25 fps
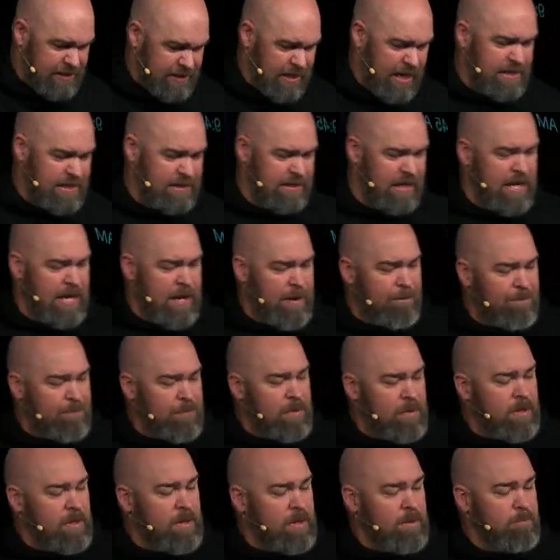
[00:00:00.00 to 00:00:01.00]
says.
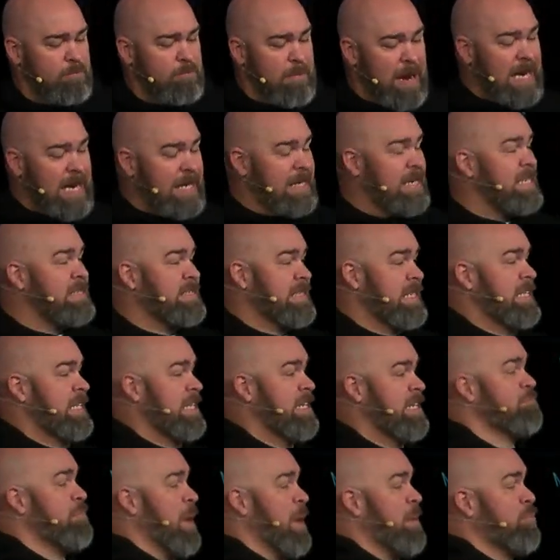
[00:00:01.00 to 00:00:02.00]
Man doesn't
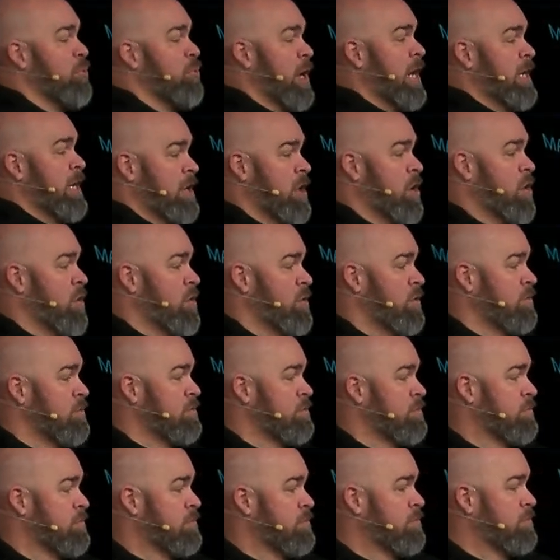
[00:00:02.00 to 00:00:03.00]
live by bread alone.
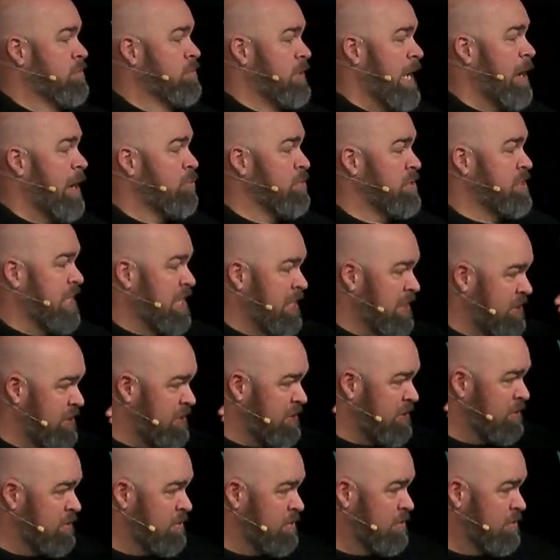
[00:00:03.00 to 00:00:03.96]
That was his